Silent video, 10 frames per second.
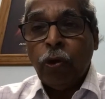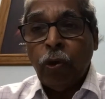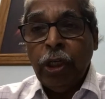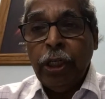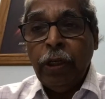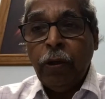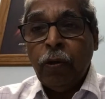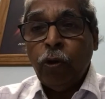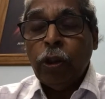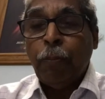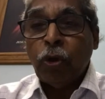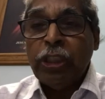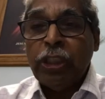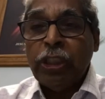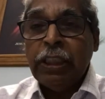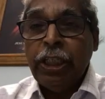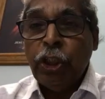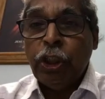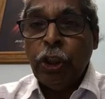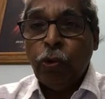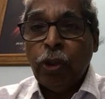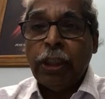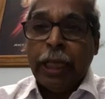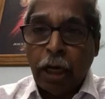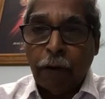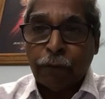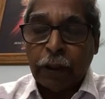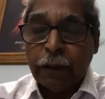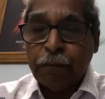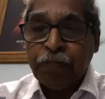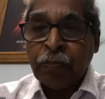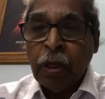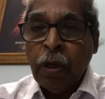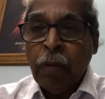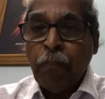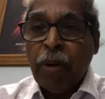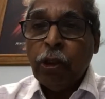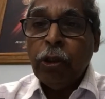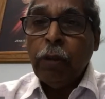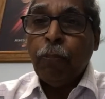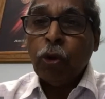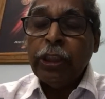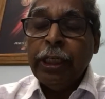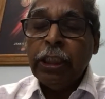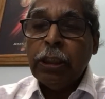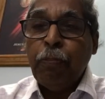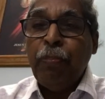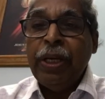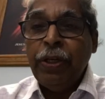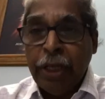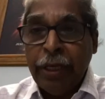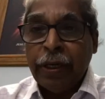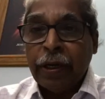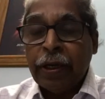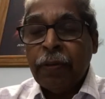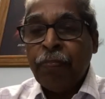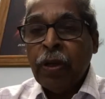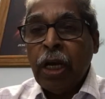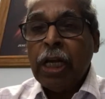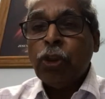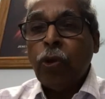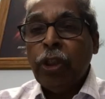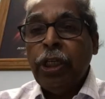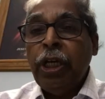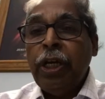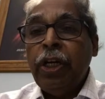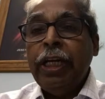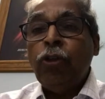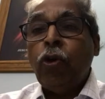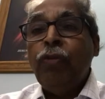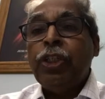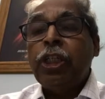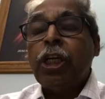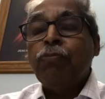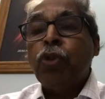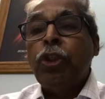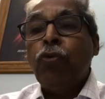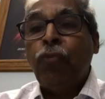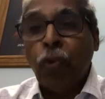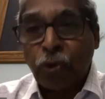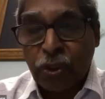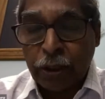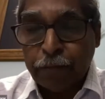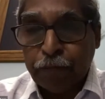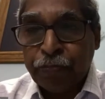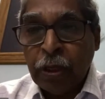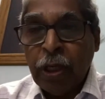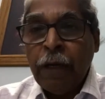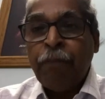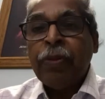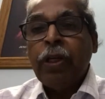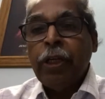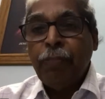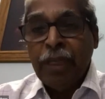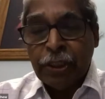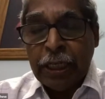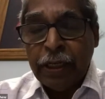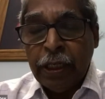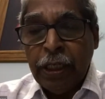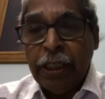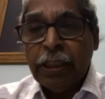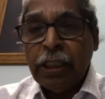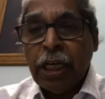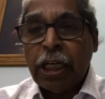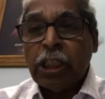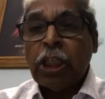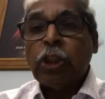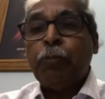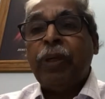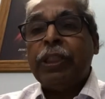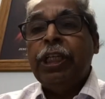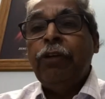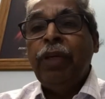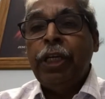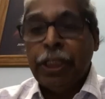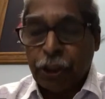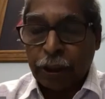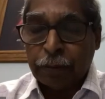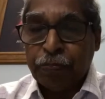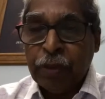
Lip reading: only to the proceedings instituted thereafter, but to the proceedings pending as on the date on which it comes into force. It means that it is retrospective in nature.